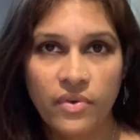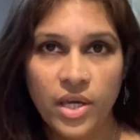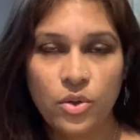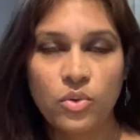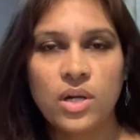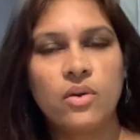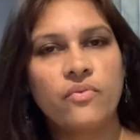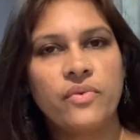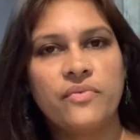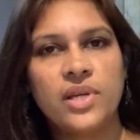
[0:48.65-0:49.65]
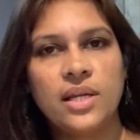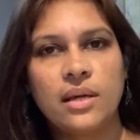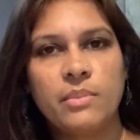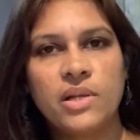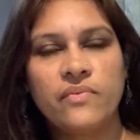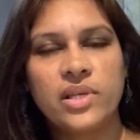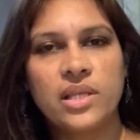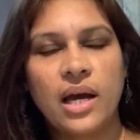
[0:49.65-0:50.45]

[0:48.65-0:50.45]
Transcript: weigh you around 15 ml with